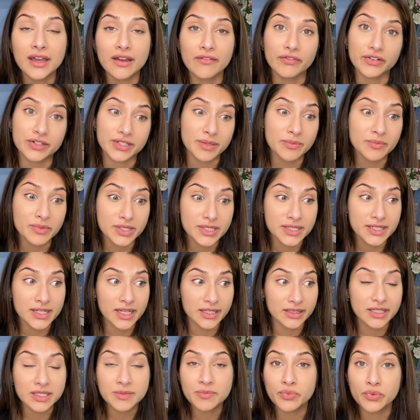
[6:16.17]
for some reason
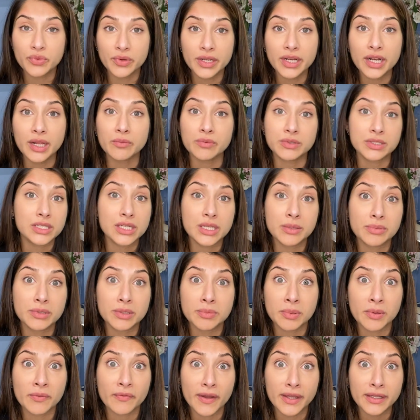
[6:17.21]
at this point, I wasn't able to
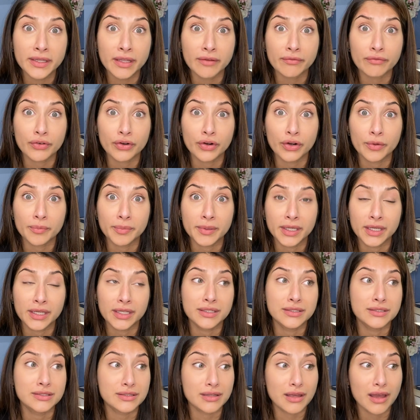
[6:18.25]
provide that for her
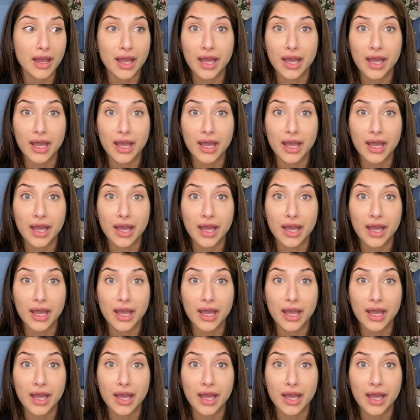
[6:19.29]
because